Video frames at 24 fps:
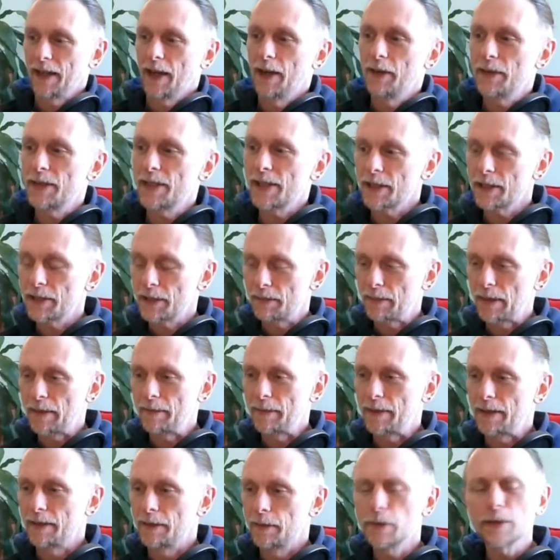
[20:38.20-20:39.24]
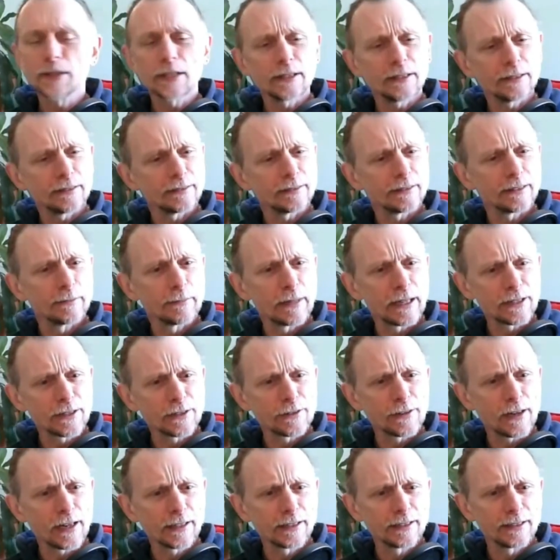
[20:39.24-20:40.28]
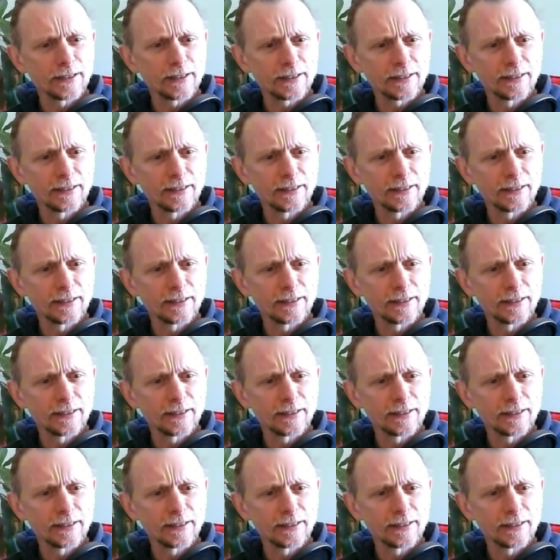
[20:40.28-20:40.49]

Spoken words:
wish I could remember. Was it Imagine Dragons?